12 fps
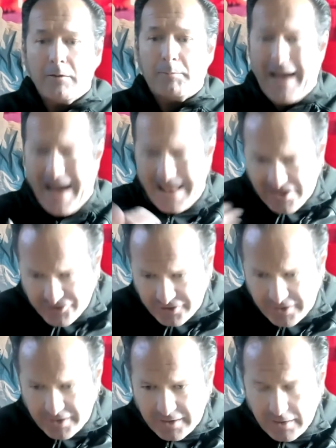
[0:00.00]

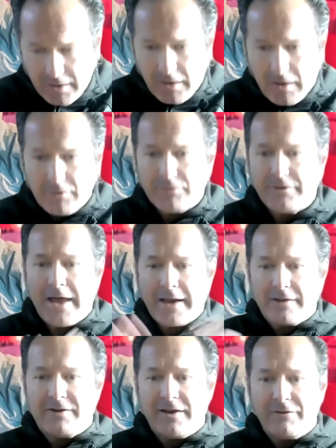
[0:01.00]
banishing
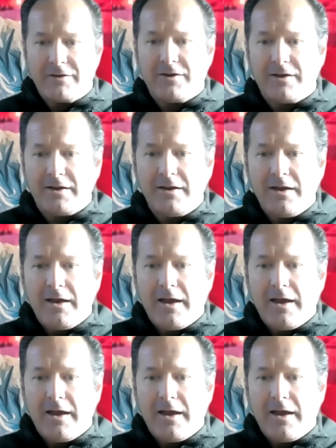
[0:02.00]
negativity